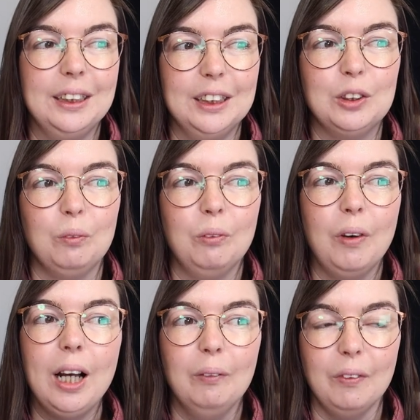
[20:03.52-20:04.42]
it is
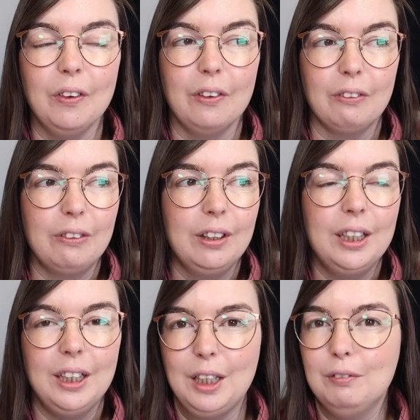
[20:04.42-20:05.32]
well worth
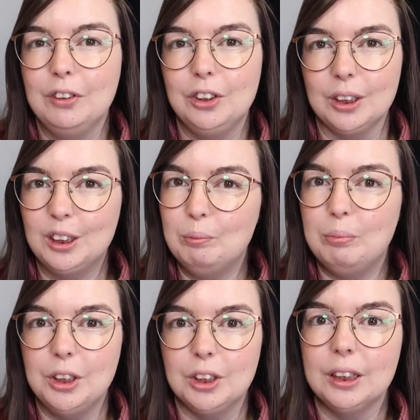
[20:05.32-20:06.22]
even just the
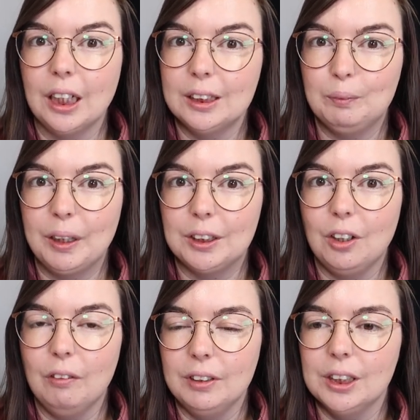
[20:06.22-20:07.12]
budget aspect
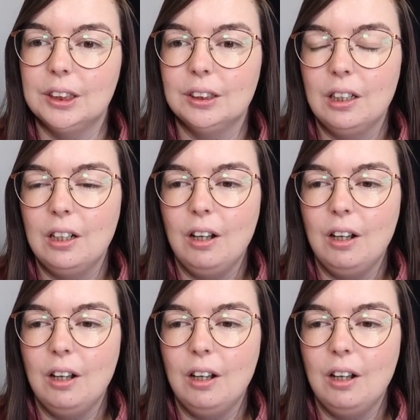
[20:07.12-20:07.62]
of it,